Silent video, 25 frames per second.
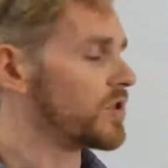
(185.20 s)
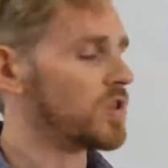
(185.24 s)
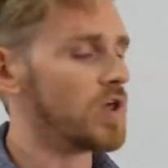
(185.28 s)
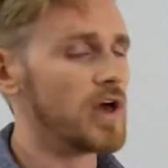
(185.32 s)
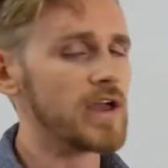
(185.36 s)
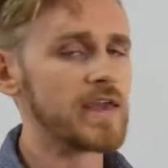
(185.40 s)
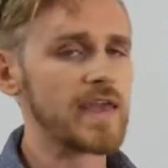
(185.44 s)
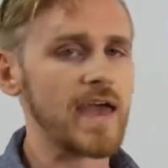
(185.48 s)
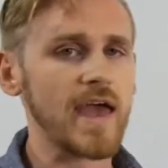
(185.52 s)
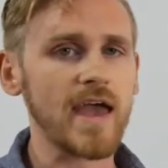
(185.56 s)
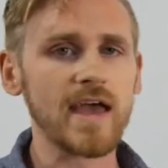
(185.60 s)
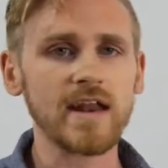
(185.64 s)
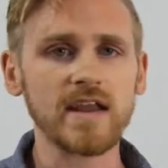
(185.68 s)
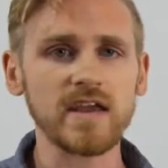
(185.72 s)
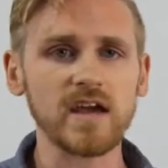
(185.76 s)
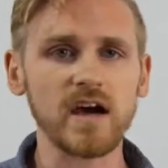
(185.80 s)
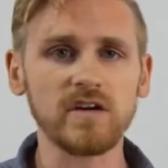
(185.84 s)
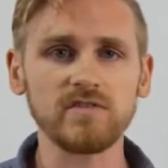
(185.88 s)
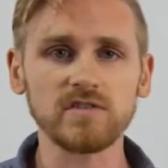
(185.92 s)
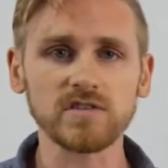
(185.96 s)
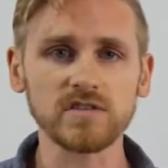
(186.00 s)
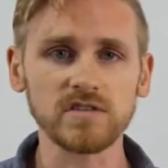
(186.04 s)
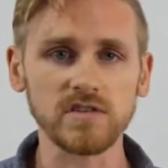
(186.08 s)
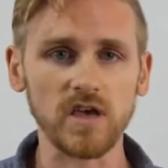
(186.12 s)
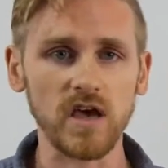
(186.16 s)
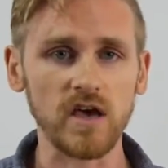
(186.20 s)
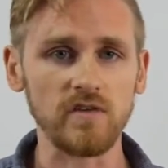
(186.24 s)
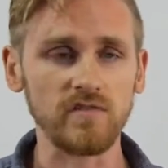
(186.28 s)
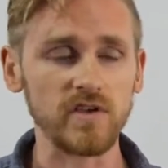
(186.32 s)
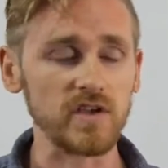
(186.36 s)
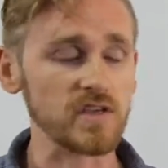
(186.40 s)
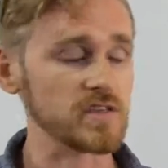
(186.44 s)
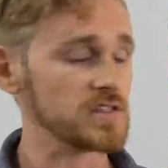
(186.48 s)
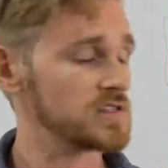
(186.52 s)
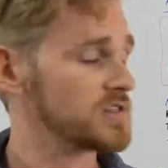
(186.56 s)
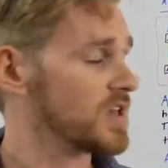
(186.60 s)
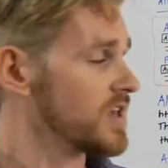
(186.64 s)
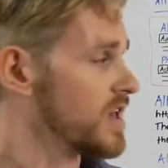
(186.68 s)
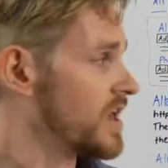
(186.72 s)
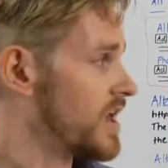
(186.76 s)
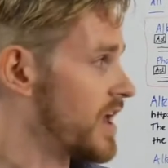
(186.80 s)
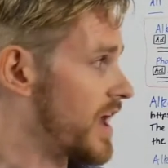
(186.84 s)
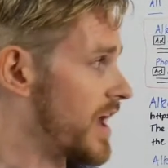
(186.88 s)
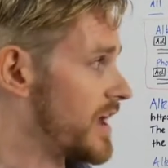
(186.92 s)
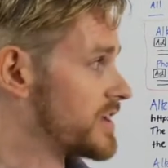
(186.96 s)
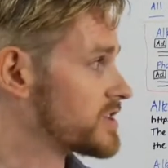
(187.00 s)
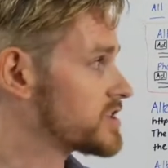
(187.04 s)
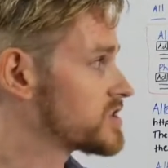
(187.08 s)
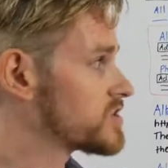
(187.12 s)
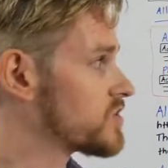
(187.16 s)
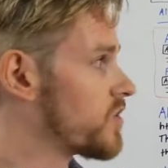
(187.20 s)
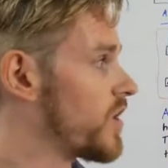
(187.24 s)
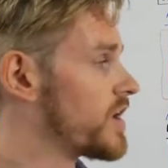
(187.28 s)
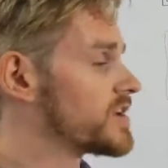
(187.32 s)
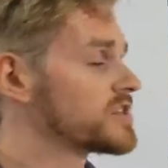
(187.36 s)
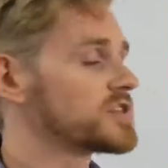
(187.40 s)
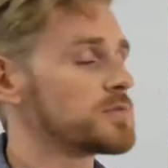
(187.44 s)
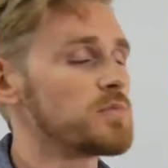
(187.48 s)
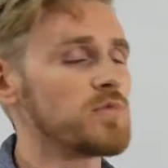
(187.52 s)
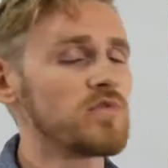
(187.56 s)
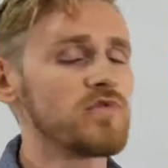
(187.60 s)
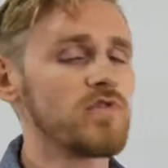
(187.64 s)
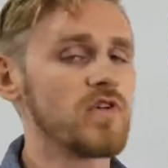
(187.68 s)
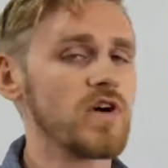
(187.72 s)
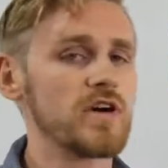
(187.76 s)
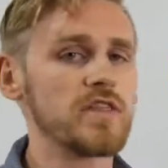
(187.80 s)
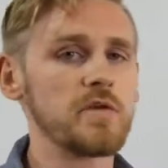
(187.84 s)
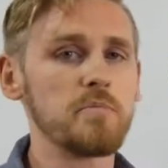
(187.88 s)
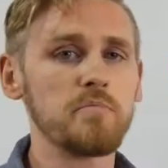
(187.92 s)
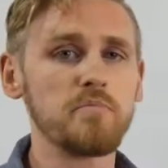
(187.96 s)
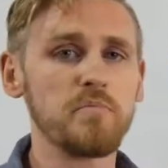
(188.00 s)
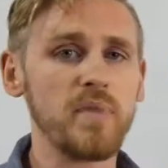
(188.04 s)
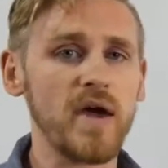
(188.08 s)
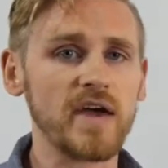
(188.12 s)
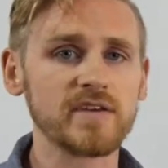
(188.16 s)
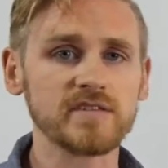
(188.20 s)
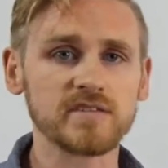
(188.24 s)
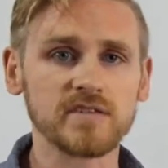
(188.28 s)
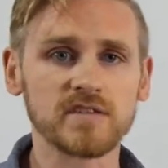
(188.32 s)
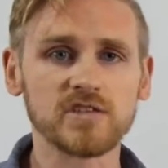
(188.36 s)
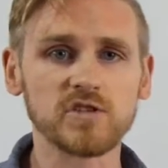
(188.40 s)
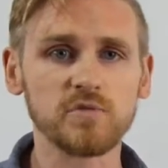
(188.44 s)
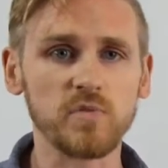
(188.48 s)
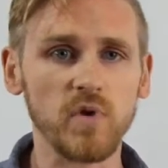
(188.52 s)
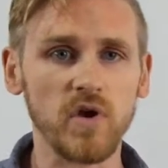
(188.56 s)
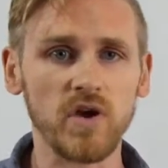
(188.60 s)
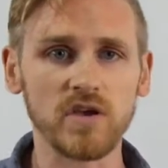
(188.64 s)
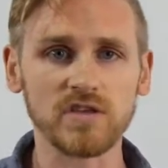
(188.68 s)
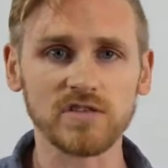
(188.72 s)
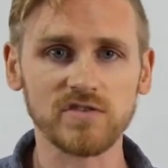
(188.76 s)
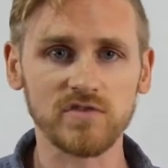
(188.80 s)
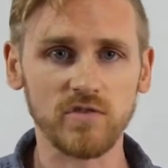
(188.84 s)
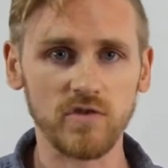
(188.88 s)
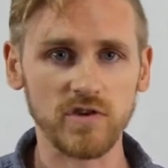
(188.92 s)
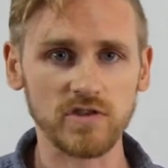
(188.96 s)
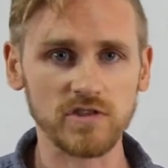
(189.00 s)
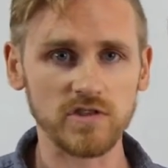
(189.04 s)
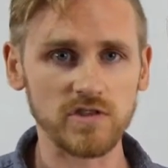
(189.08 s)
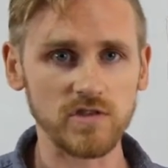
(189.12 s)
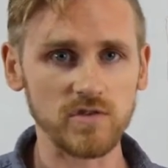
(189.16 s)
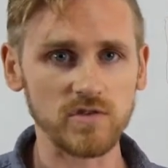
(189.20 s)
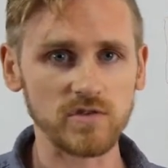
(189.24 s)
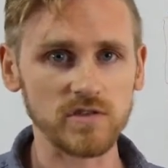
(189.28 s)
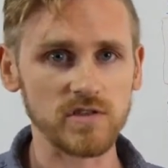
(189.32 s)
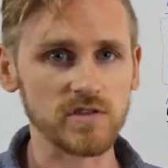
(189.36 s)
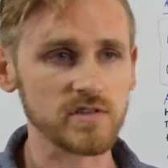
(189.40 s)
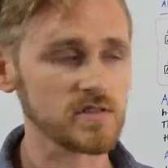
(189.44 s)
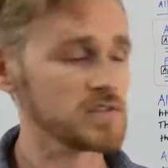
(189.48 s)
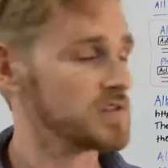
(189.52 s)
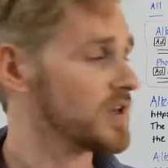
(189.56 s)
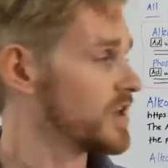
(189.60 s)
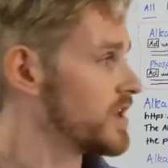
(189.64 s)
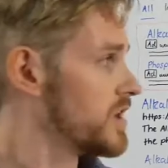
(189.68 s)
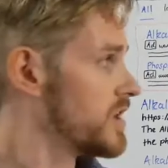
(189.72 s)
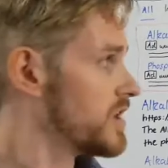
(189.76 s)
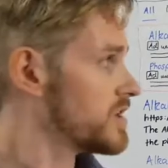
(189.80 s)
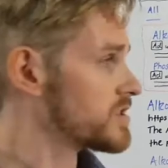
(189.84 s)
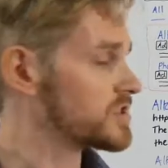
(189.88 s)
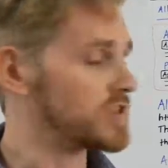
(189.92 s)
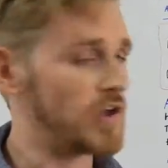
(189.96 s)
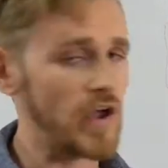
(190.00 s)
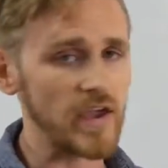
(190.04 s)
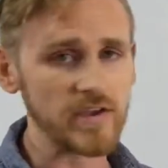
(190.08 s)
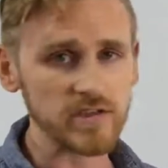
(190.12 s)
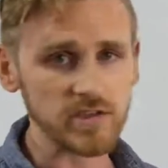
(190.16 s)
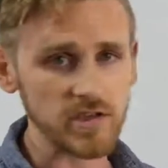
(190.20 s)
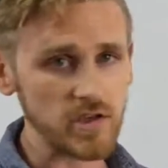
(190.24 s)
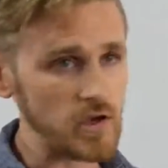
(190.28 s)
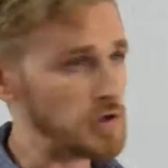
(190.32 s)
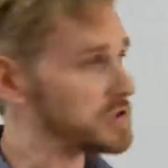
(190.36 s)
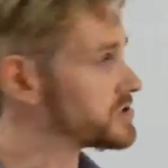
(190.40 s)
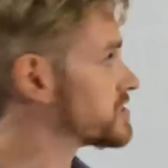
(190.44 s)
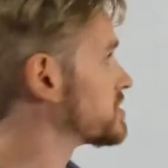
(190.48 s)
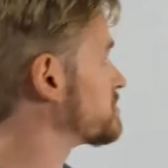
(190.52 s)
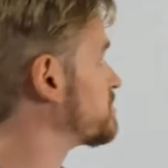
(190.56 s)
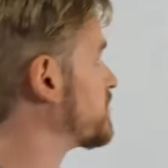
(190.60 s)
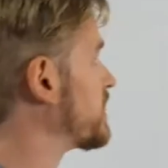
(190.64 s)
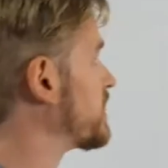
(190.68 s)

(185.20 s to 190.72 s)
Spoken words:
But like any other service, it's trying to provide the best experience for its users. So its users